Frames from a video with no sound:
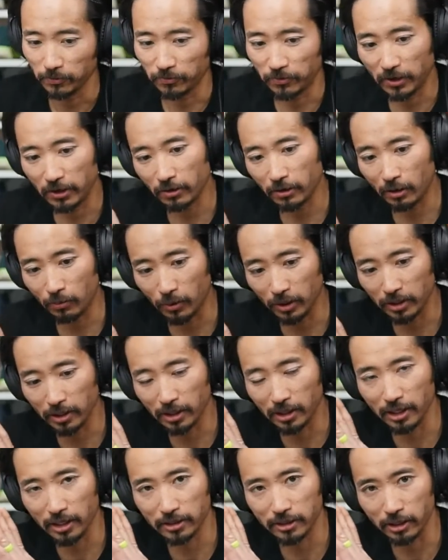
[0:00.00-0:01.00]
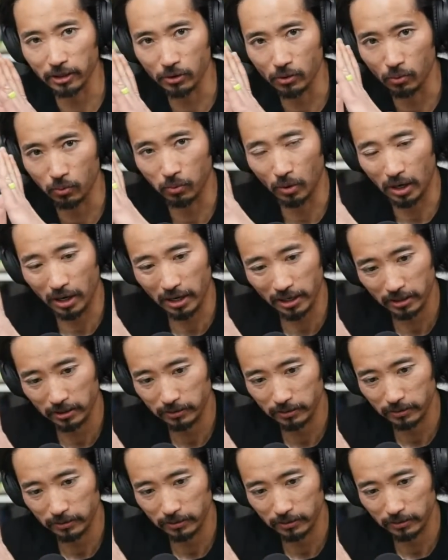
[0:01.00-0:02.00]
figure out what the things that you want,
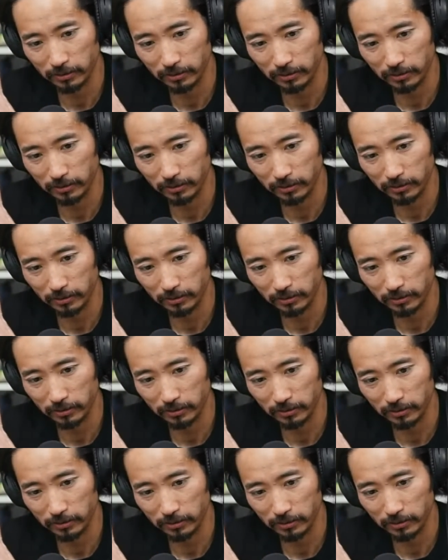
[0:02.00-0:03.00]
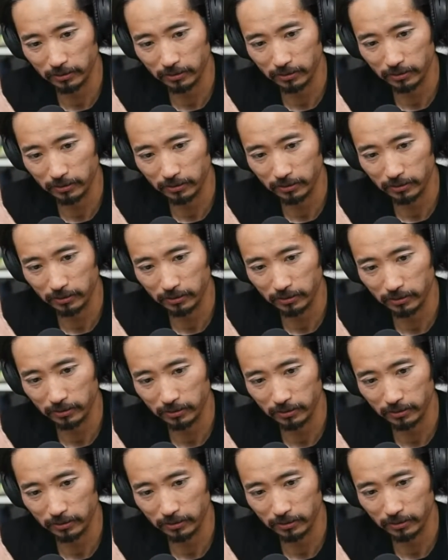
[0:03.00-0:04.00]
right? And make your
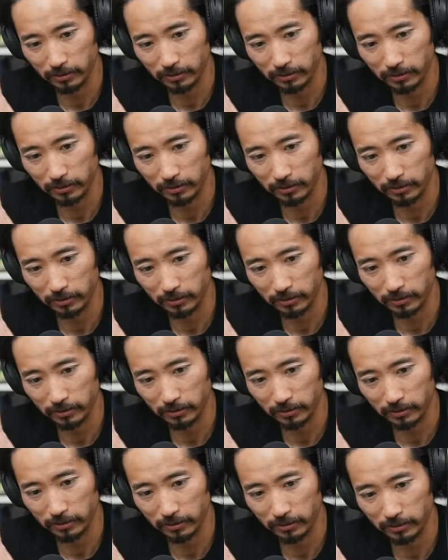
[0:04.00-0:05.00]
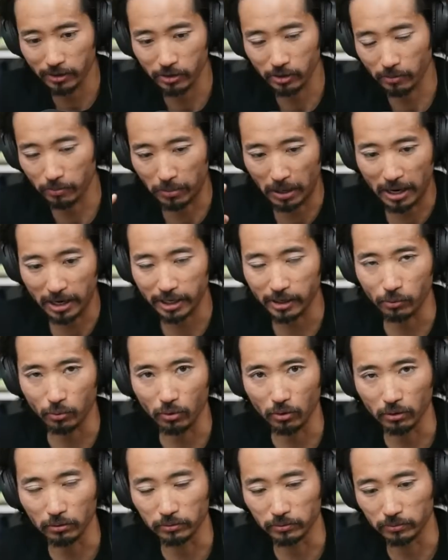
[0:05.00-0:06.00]
lifestyle choices match that and then then your body
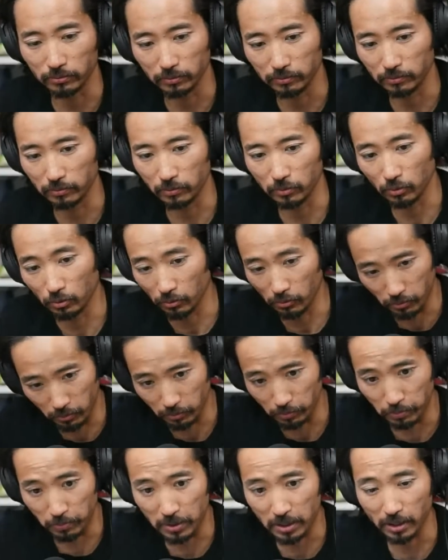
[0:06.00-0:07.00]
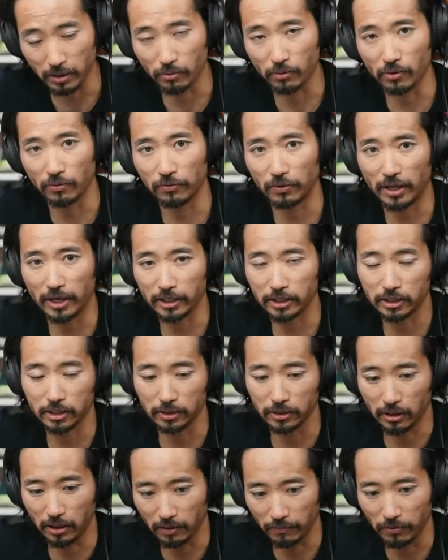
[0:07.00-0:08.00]
will be a
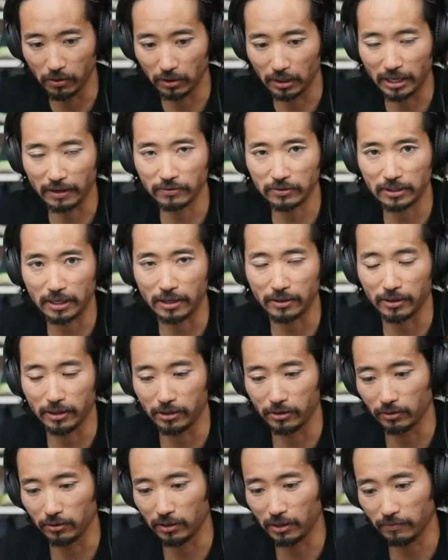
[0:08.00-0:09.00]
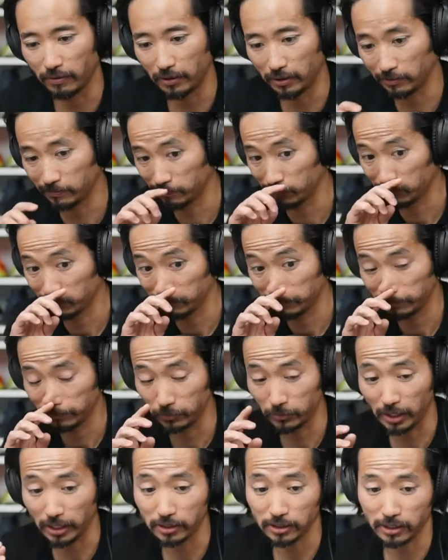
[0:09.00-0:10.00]
reflection of the lifestyle that you're living.
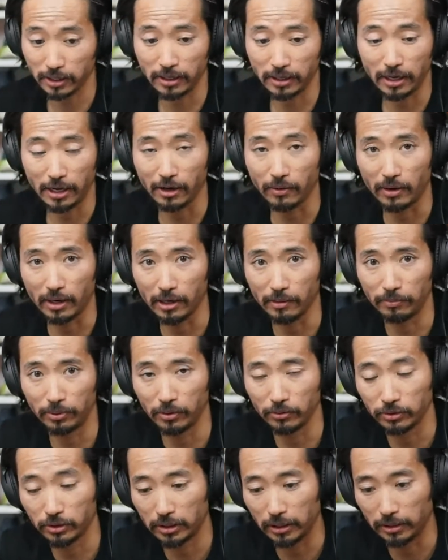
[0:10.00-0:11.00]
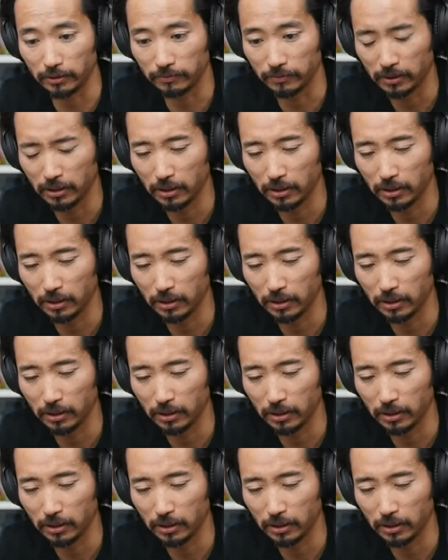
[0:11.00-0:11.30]
That's kind of how I approached it.